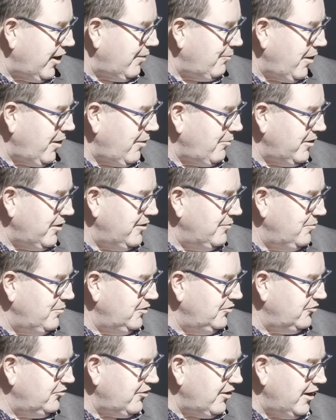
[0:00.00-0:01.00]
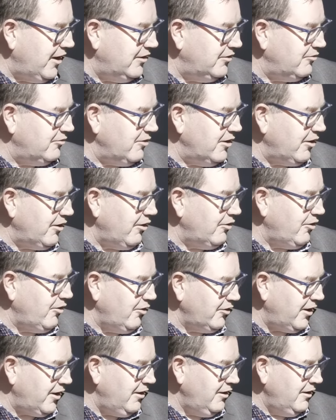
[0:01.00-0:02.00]
Barbara Edmonds and Greg
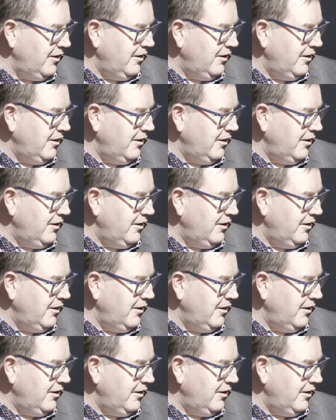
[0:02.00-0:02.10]
O'Connor,